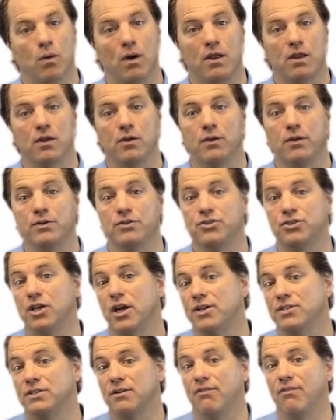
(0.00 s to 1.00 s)
Whether it is
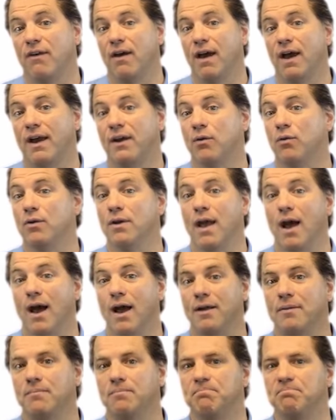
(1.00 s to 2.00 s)
justified or
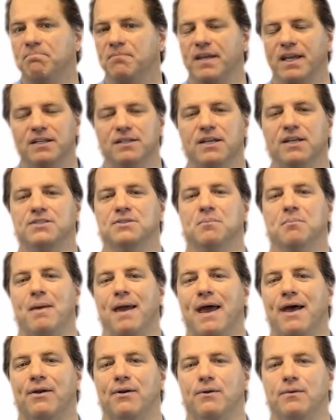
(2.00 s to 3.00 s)
not, it doesn't
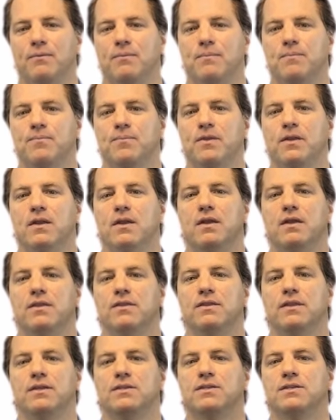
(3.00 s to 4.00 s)
matter.
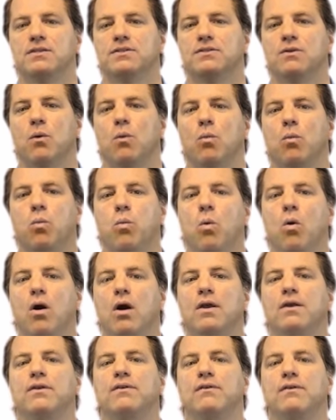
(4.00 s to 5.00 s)
This is the
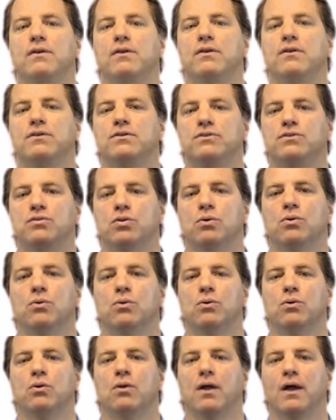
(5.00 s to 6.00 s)
one
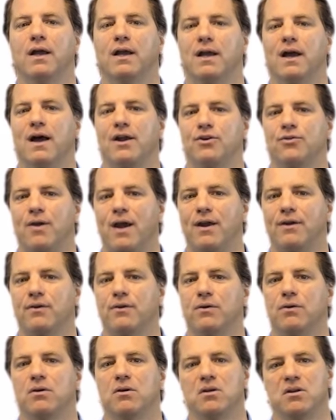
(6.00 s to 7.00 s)
tool a
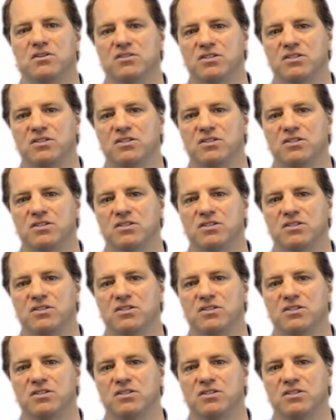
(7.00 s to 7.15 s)
contractor,